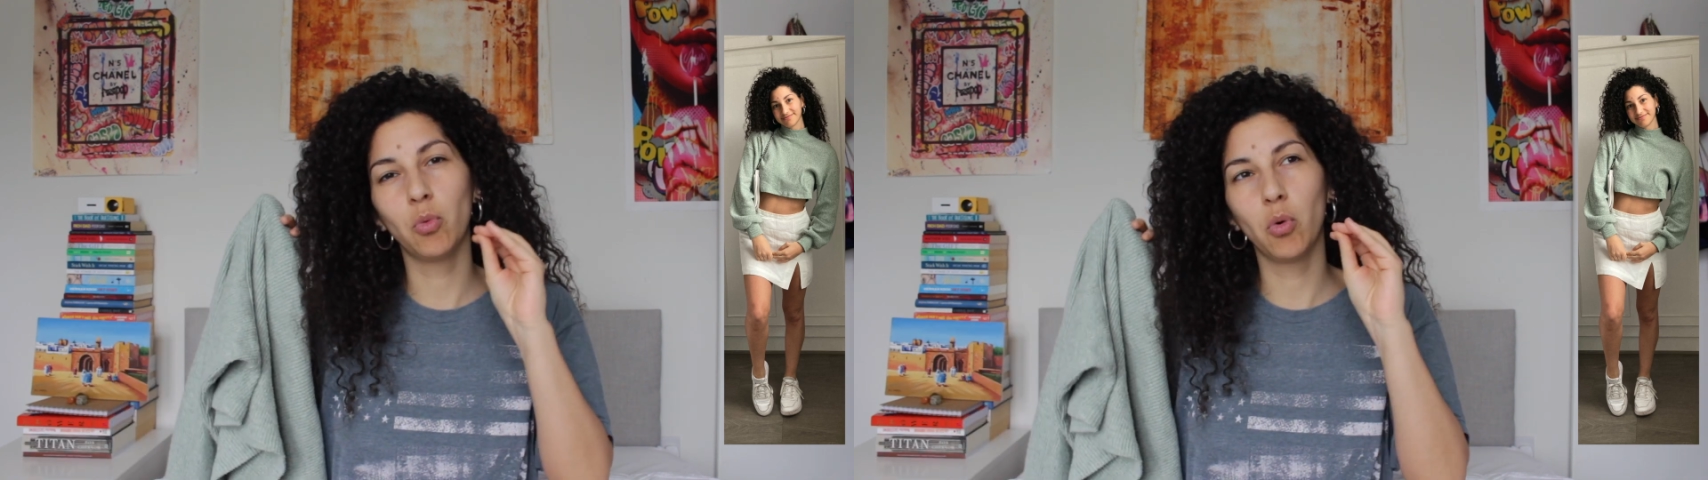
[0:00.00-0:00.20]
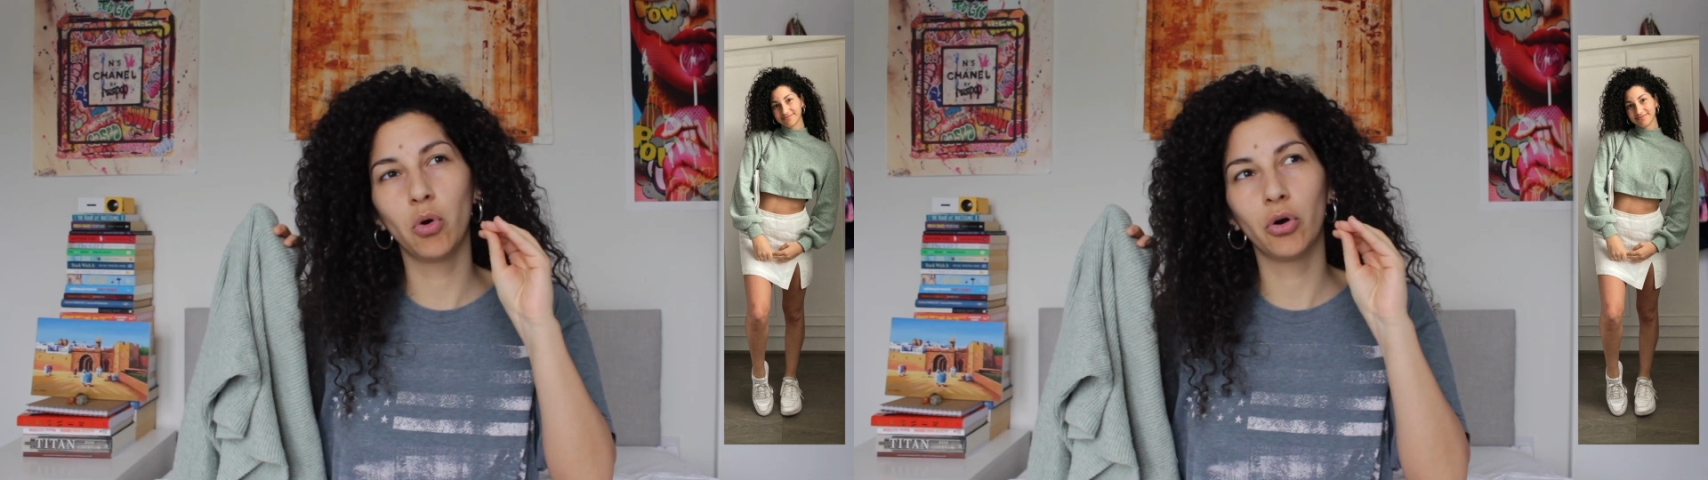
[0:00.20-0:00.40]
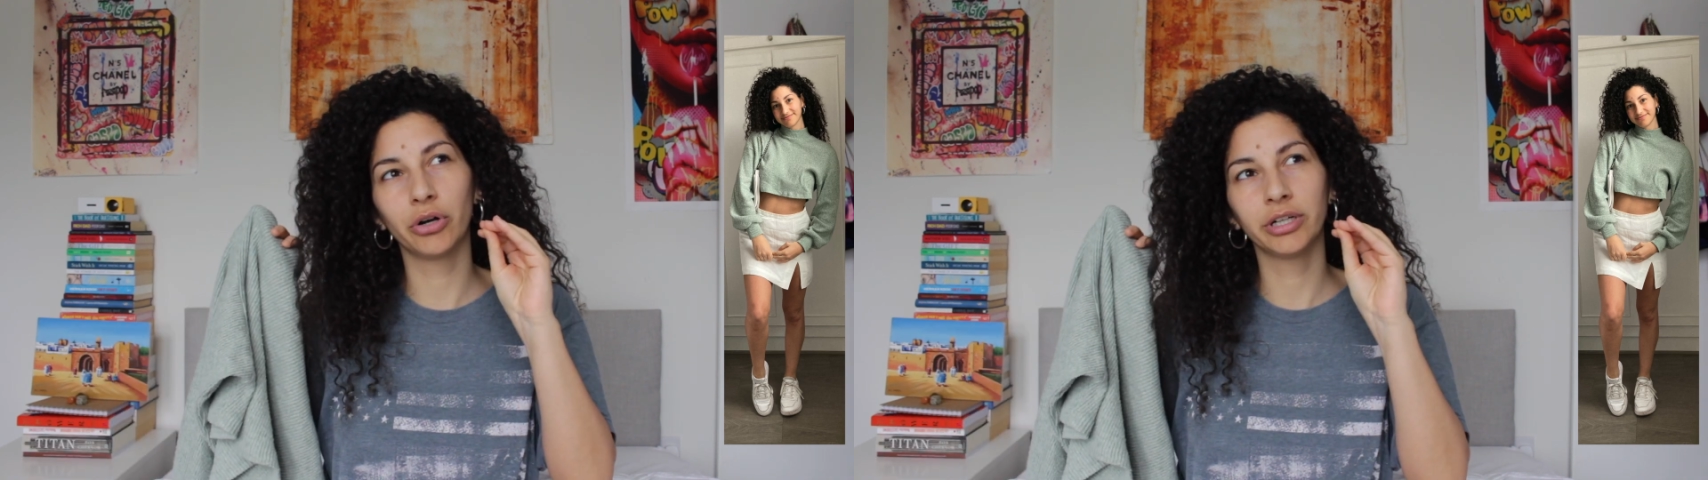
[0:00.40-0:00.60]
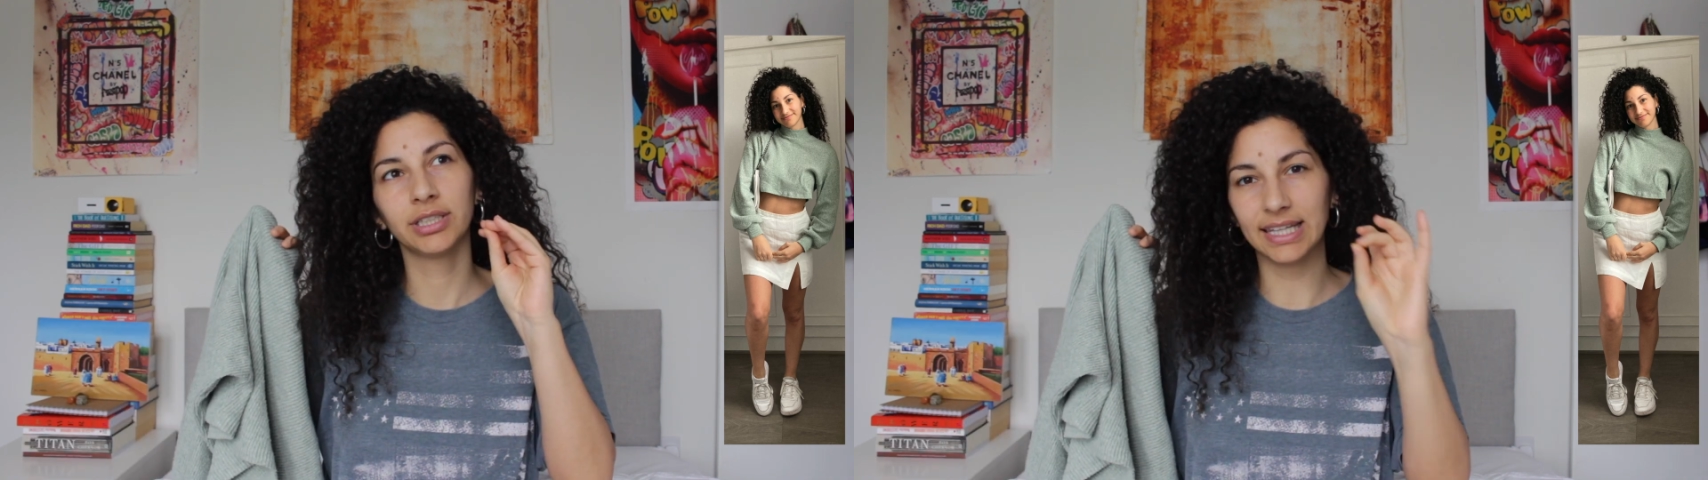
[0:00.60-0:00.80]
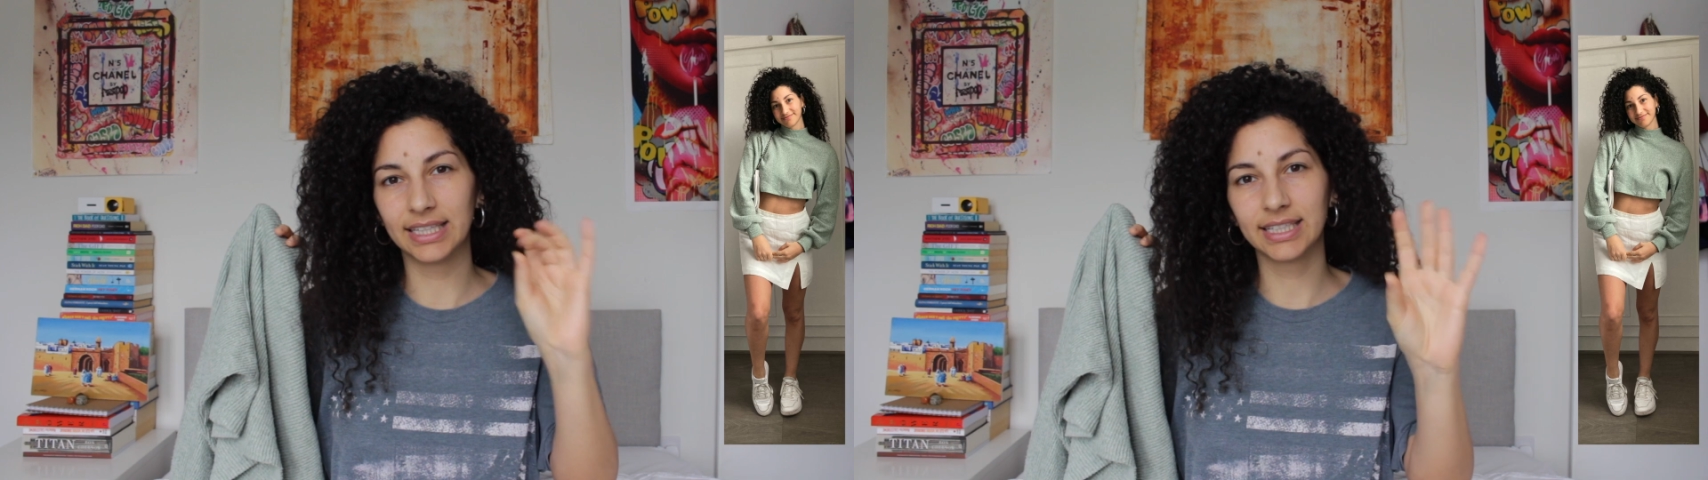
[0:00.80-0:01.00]
more
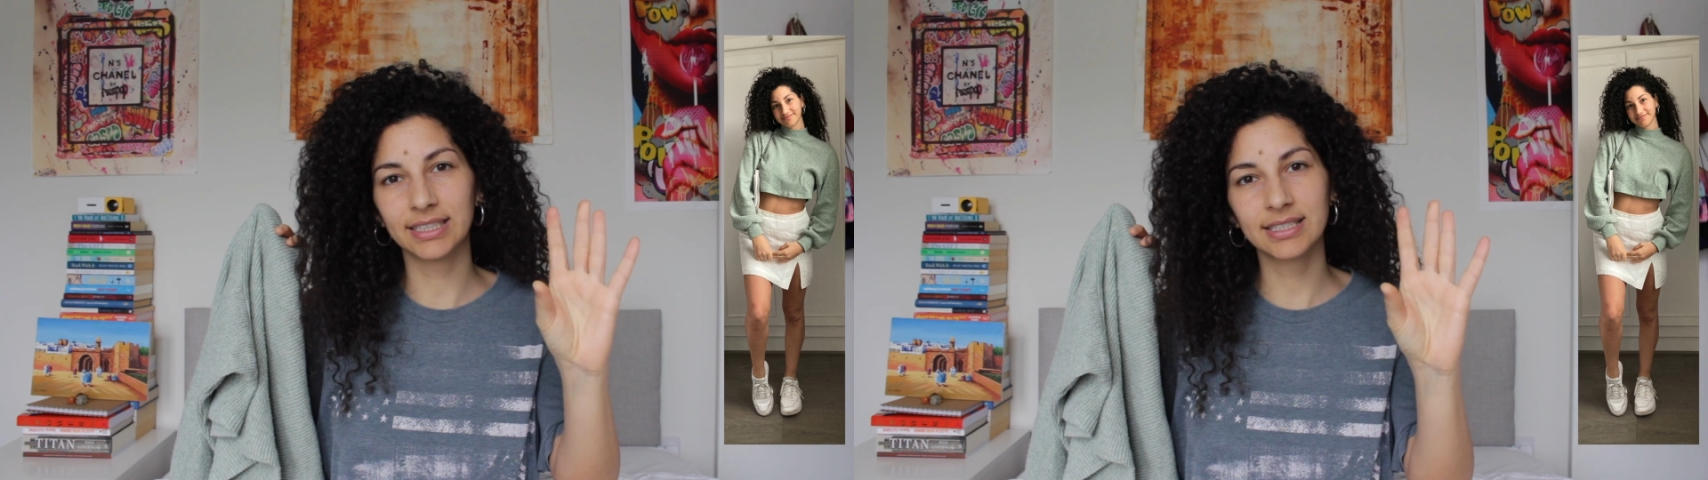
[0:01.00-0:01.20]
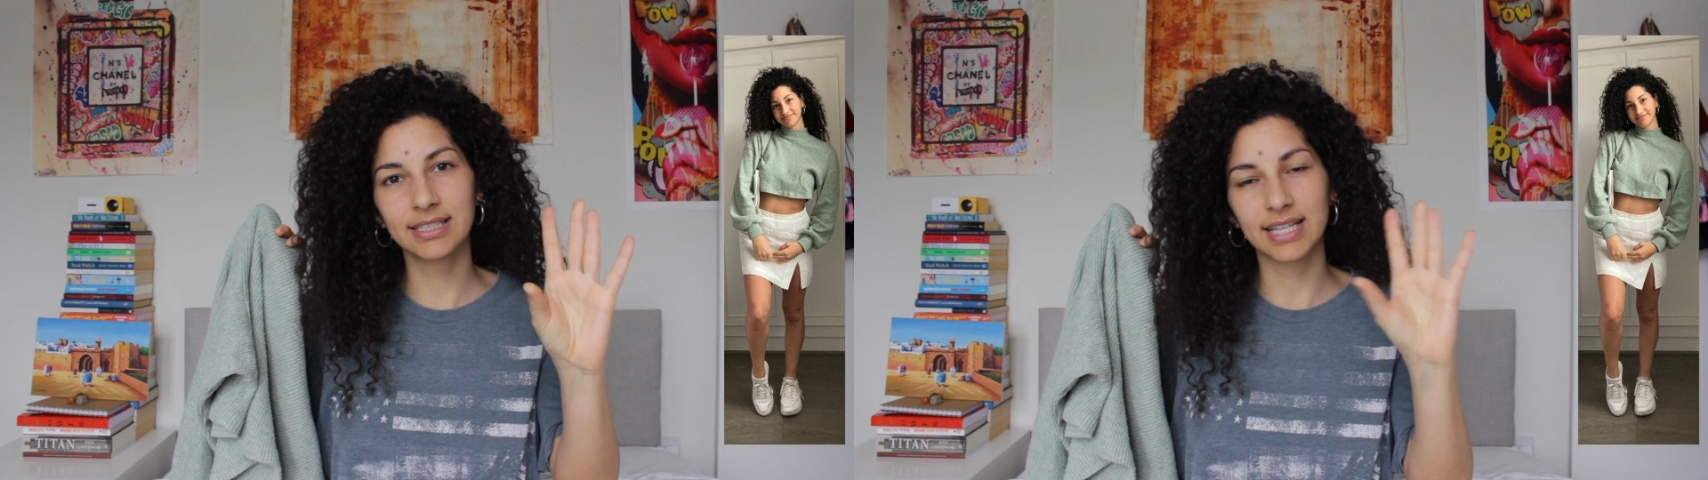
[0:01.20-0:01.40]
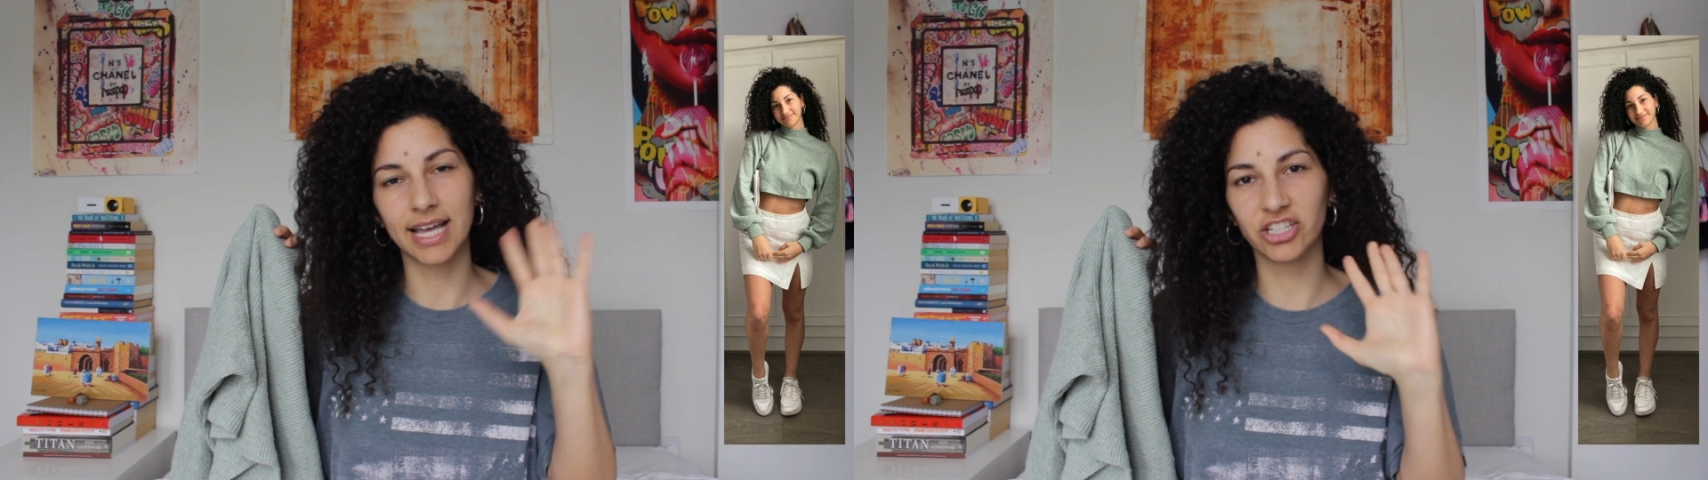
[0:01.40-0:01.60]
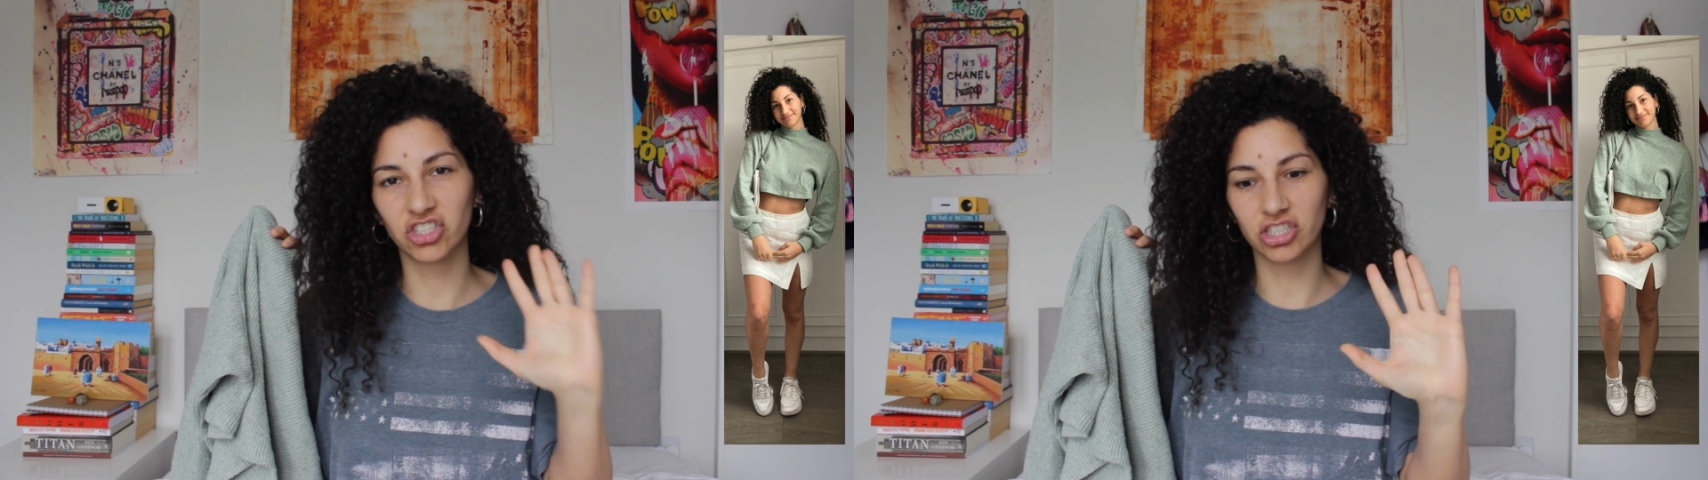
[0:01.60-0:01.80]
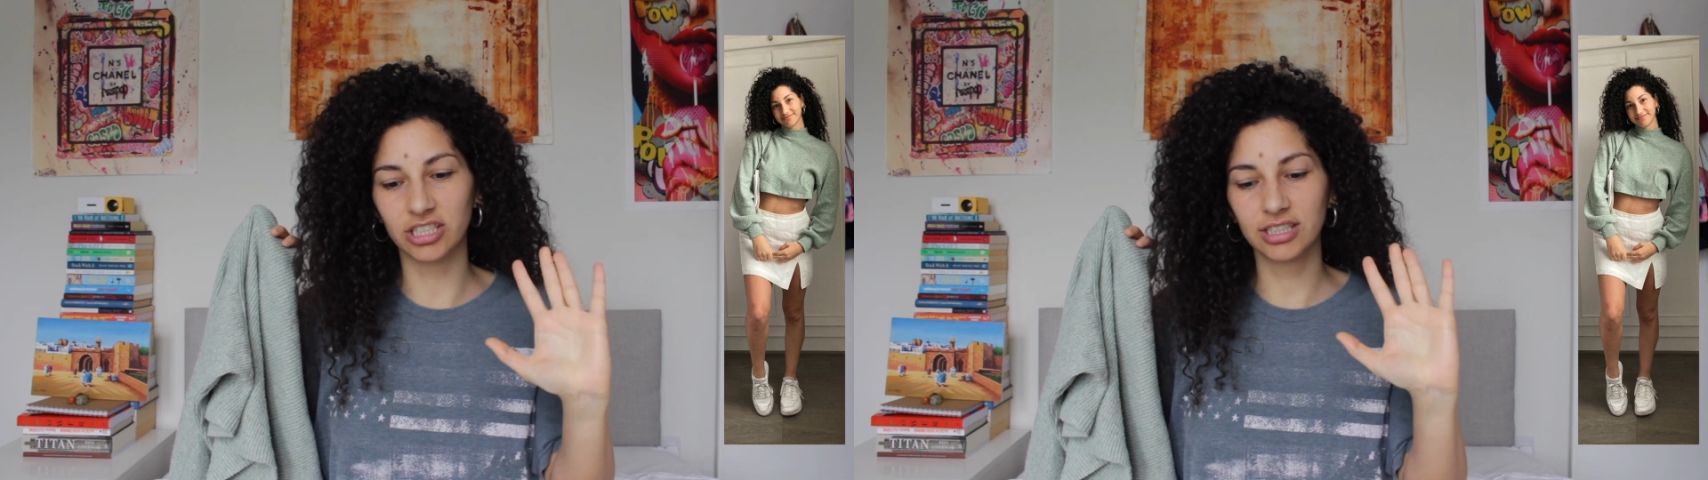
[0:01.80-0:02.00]
elegant and
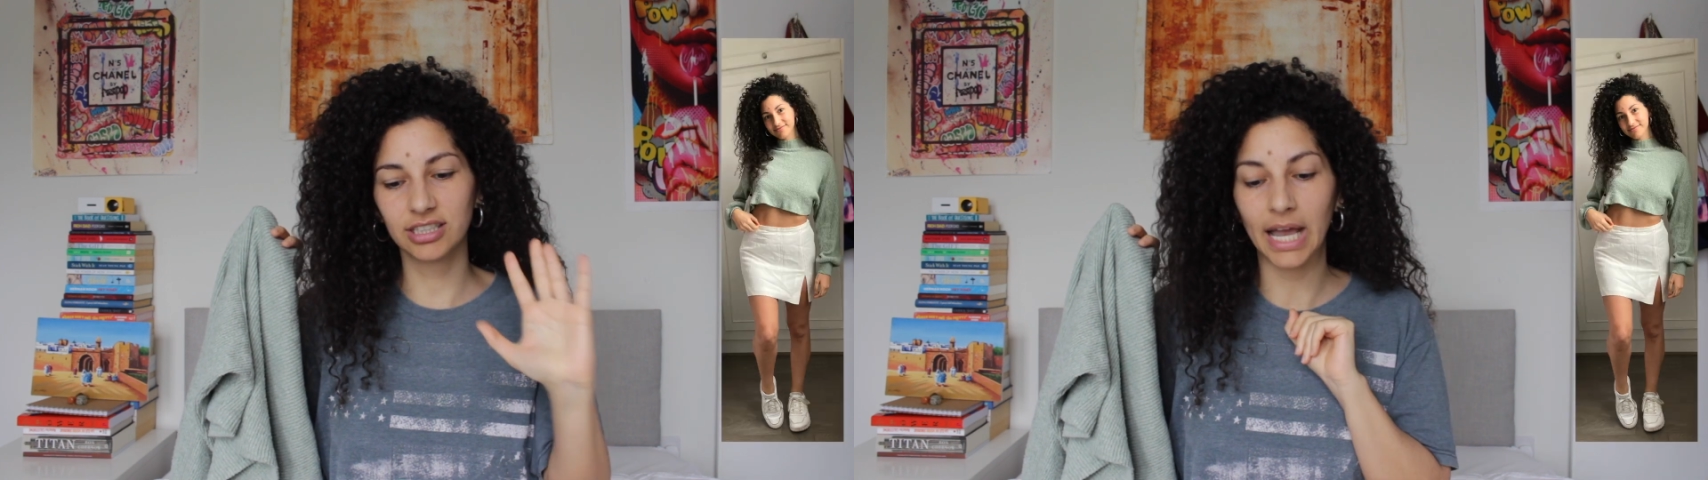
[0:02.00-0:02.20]
chic